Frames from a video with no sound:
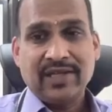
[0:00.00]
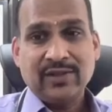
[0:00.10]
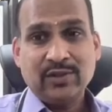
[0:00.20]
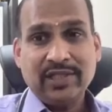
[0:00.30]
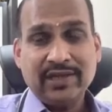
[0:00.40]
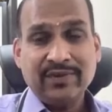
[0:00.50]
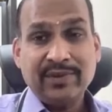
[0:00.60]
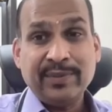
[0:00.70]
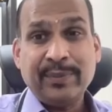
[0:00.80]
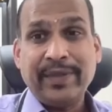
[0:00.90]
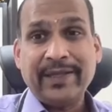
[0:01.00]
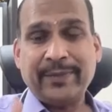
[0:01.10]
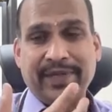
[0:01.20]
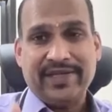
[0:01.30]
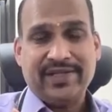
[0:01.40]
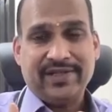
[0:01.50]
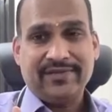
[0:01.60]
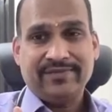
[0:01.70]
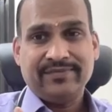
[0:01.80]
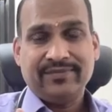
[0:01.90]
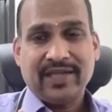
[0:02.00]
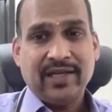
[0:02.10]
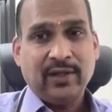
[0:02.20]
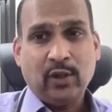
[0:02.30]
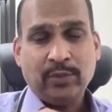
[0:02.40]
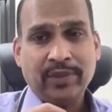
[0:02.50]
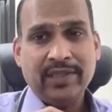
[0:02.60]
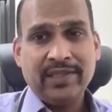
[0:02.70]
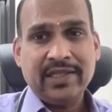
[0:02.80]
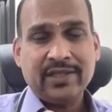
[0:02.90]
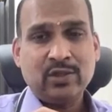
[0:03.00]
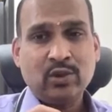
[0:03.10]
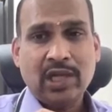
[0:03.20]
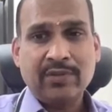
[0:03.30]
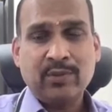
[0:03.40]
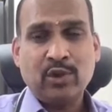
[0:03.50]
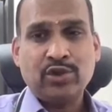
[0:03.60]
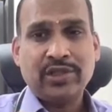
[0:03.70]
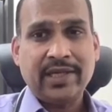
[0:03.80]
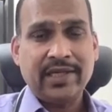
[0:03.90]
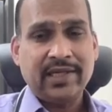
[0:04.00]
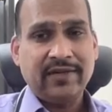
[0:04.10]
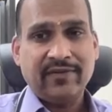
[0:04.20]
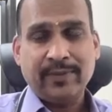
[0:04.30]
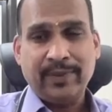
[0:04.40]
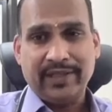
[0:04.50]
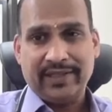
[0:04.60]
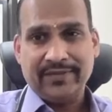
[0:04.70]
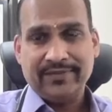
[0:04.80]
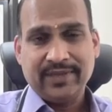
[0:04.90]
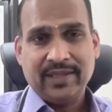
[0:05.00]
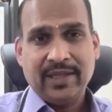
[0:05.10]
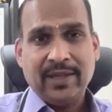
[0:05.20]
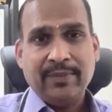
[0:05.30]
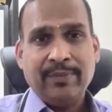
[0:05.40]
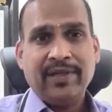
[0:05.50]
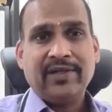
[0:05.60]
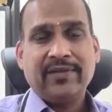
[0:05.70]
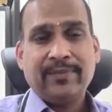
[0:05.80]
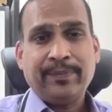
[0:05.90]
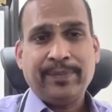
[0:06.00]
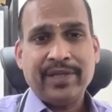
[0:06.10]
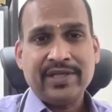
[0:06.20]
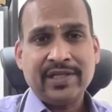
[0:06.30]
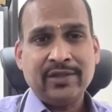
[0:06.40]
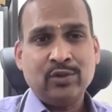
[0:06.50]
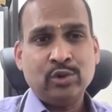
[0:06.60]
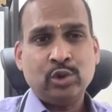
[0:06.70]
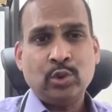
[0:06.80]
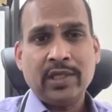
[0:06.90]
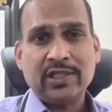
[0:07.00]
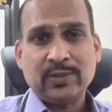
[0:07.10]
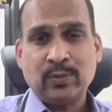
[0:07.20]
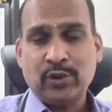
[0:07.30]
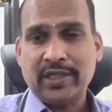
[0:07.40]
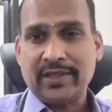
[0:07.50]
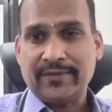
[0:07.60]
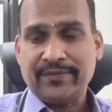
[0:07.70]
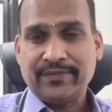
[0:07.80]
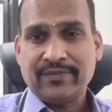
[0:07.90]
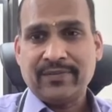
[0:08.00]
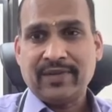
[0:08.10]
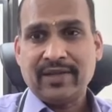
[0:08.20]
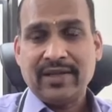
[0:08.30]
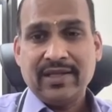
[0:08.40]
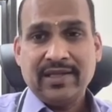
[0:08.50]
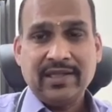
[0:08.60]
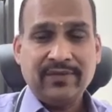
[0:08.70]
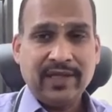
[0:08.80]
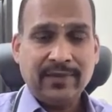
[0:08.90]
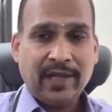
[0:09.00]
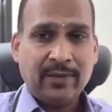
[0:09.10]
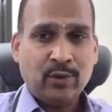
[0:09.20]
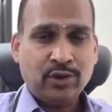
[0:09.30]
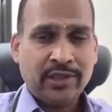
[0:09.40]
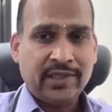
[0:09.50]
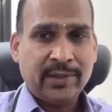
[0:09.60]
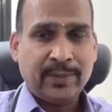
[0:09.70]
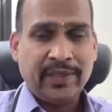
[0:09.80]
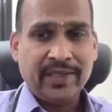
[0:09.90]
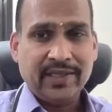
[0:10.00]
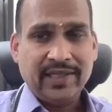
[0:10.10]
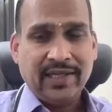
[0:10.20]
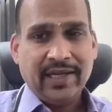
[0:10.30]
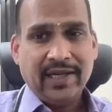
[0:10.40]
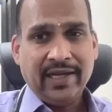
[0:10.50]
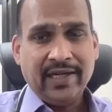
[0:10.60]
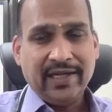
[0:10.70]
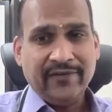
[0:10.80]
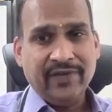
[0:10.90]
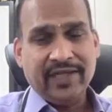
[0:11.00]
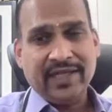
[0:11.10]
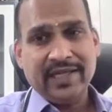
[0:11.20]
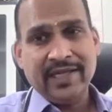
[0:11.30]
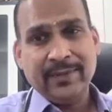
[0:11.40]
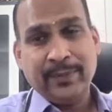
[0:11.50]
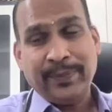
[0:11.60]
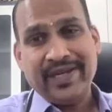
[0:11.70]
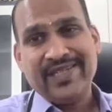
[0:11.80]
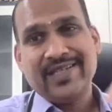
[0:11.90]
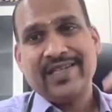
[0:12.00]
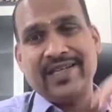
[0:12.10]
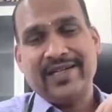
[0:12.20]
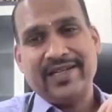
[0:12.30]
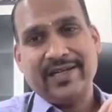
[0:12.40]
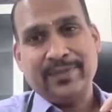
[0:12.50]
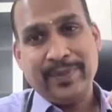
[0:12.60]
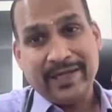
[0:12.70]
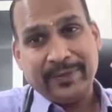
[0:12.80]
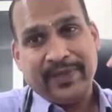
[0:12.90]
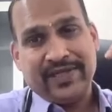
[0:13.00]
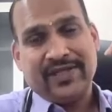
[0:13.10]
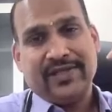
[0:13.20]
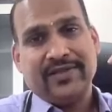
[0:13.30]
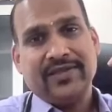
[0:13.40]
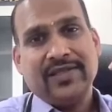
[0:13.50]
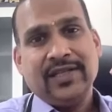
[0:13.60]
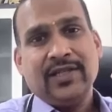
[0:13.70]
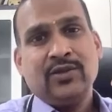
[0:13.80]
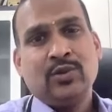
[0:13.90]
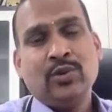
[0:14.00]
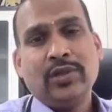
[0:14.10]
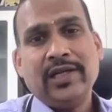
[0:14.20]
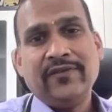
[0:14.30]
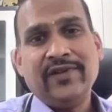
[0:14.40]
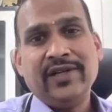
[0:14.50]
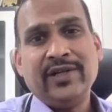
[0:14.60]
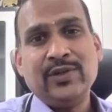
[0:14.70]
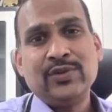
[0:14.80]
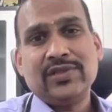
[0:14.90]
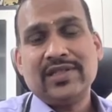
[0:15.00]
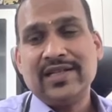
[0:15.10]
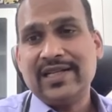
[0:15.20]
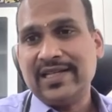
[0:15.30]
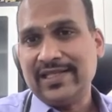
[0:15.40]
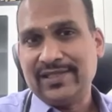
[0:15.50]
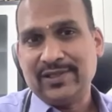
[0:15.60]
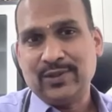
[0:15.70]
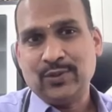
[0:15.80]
So there will be back pressure. Normally, there is no carbon monoxide in our blood, but patient those who are smoking, they will have carbon monoxide in their blood, and it will create pressure gradient, back pressure. So it will reduce DLC.